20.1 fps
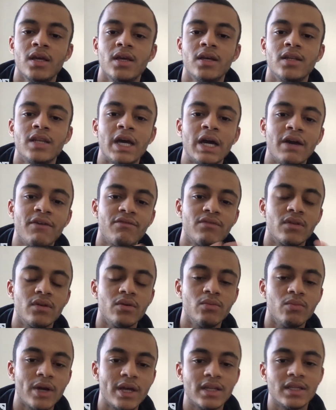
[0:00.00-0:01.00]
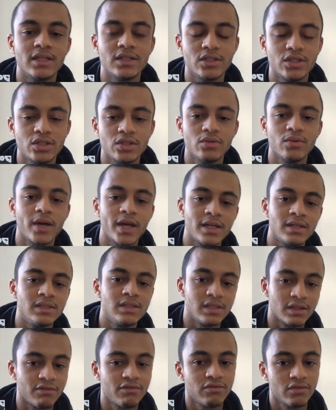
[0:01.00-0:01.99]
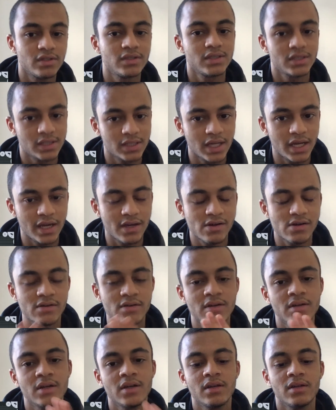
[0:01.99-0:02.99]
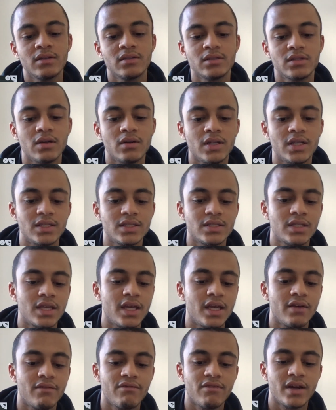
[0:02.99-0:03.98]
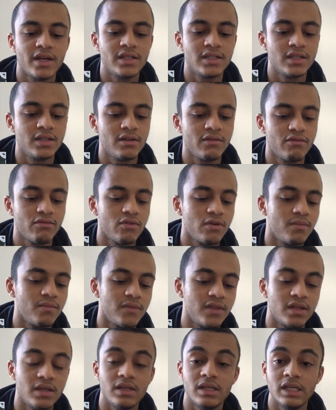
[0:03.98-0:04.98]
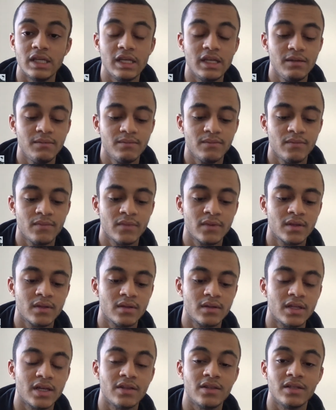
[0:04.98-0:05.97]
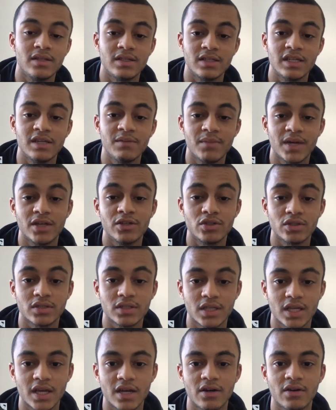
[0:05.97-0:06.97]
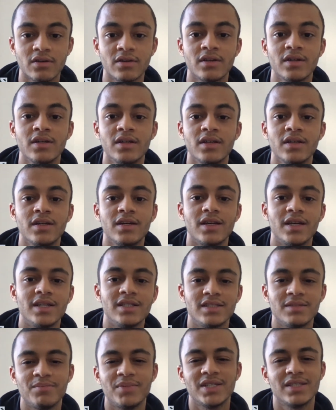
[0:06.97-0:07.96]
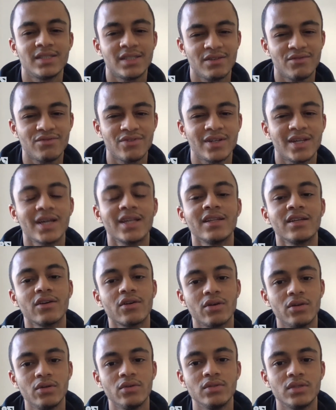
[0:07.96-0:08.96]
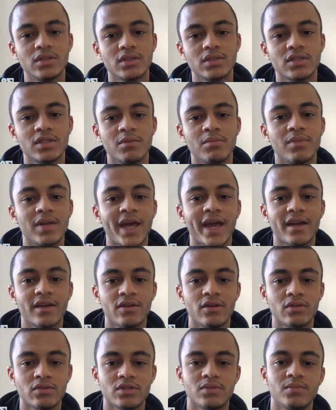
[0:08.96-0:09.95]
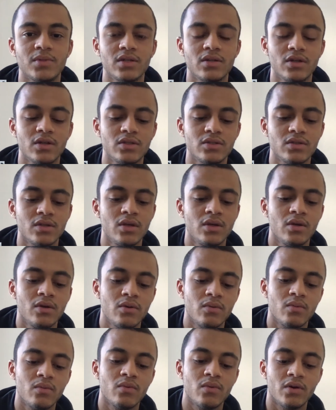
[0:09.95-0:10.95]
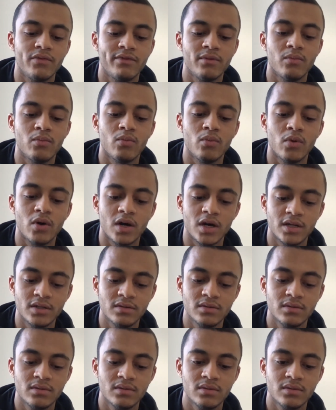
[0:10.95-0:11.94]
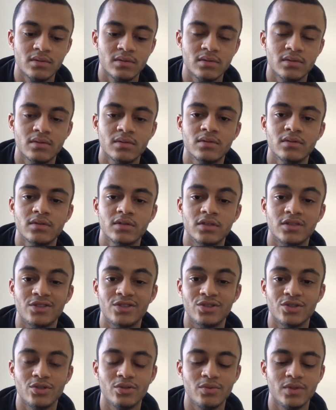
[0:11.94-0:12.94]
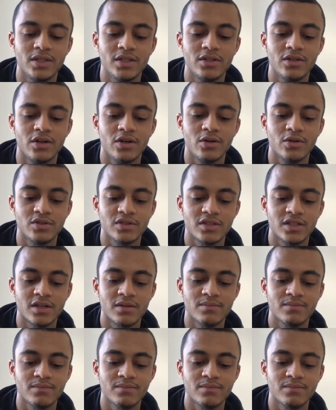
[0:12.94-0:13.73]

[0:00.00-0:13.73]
Now if you went into a different scale, so let's say if I did it from the D, now the D major scale is a bit different and includes some black notes, because from 1 to 2 we need a whole step.